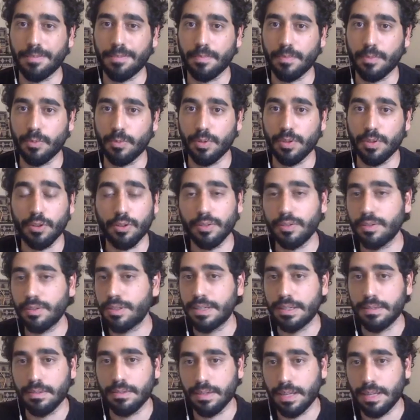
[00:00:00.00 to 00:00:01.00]
with all
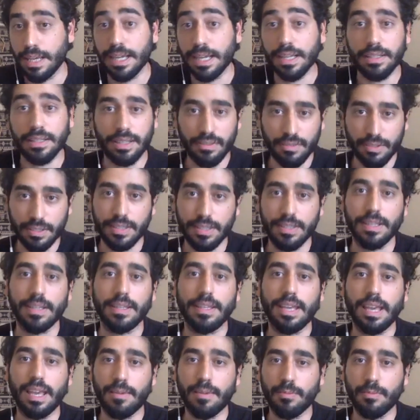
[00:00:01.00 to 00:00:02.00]
the negativity that
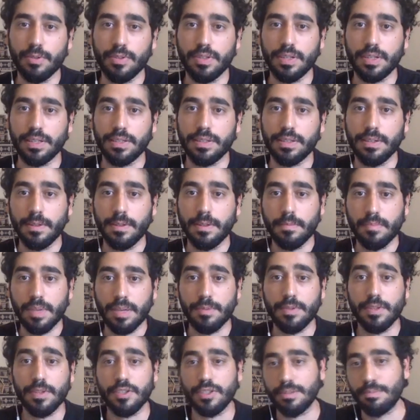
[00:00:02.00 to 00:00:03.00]
came with it,
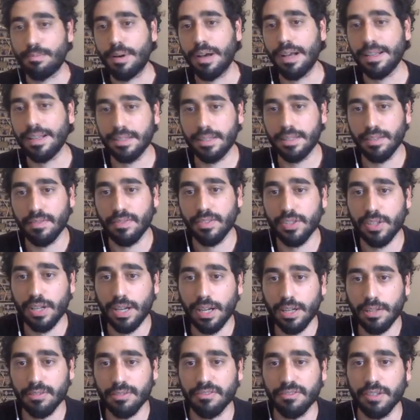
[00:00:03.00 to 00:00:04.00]
maybe there's a positive
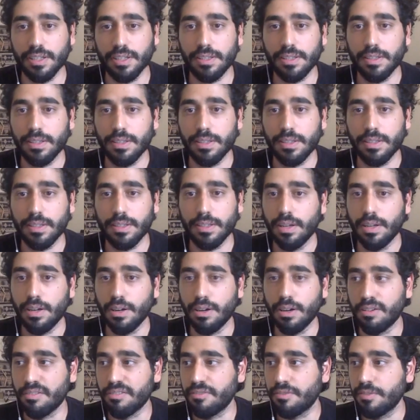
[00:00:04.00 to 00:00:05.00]
side of it,
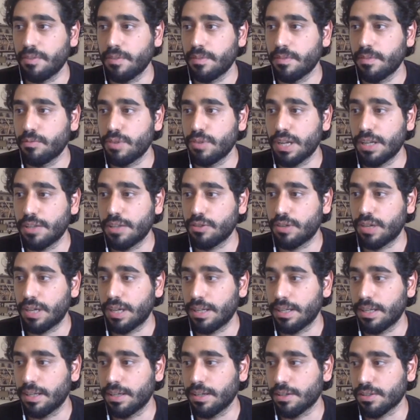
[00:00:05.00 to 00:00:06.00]
of
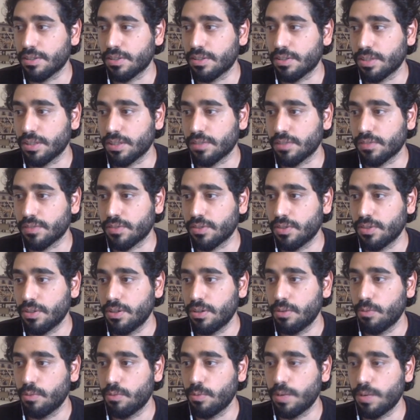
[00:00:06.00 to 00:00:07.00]
re-educating ourselves.
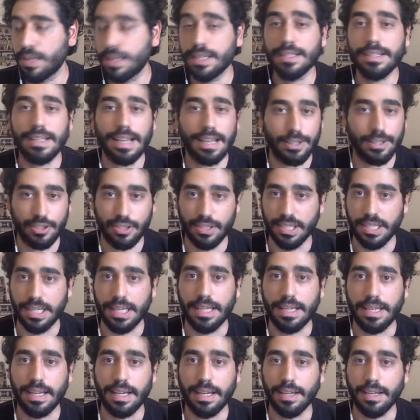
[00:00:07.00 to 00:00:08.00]
What is actually
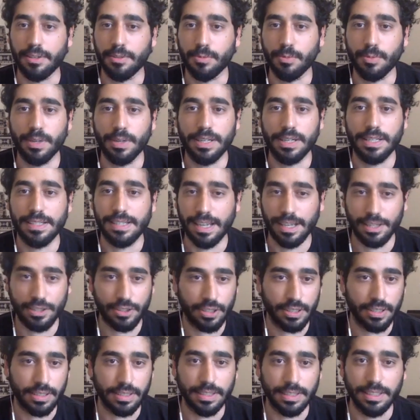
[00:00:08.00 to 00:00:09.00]
AI? What is
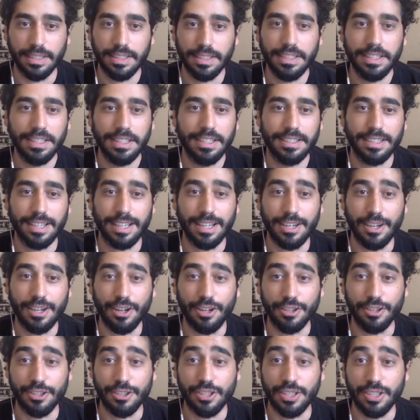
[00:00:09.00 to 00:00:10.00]
actually
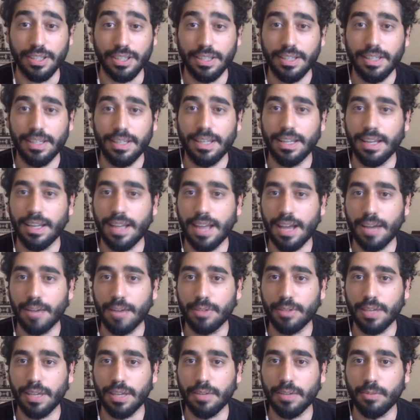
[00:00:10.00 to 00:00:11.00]
technology? And how
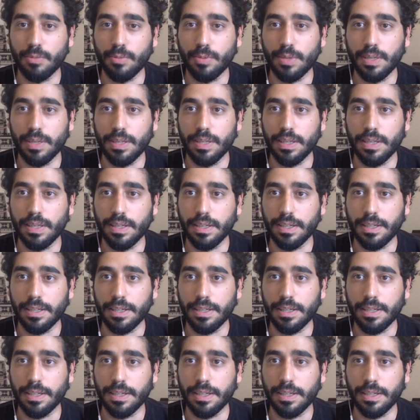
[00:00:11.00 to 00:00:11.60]
can we,